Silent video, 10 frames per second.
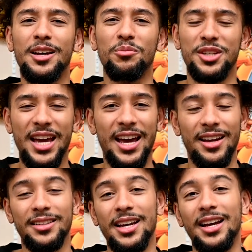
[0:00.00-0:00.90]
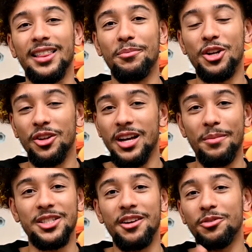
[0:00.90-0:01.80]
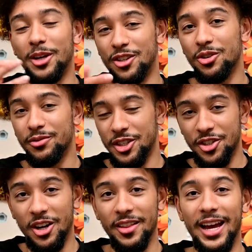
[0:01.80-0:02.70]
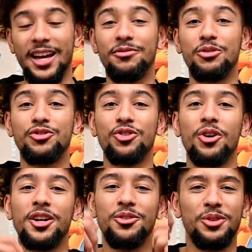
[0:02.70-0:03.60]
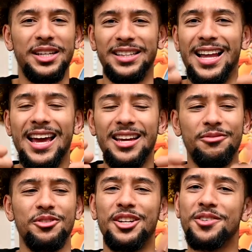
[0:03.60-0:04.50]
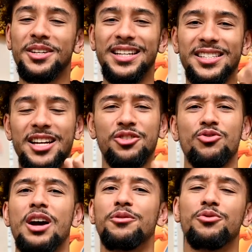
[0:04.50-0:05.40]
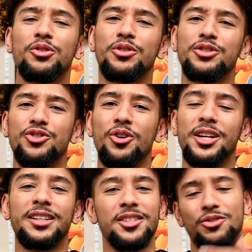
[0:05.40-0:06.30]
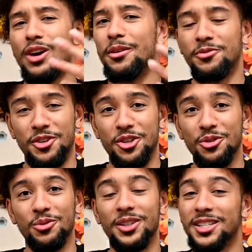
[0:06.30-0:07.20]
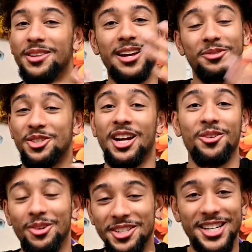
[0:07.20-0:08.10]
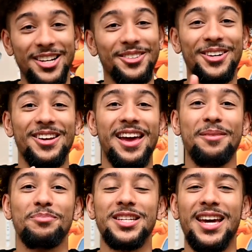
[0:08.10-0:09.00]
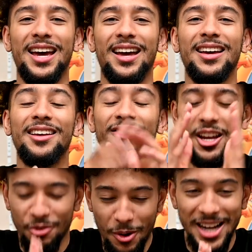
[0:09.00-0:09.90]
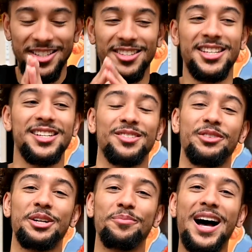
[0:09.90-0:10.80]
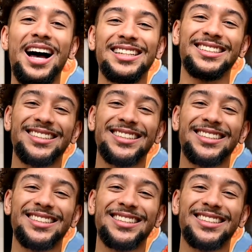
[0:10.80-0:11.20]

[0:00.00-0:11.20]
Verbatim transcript: But yeah, let me know in the comments how you feel about Tokyo Revengers and all that. If you enjoyed, you can like. If you didn't, you can dislike, subscribe if you really enjoyed it, and subscribe if you're new, because like we're trying to grow the channel and all that. But yeah, thank you for watching. I'll see you next video. Bye.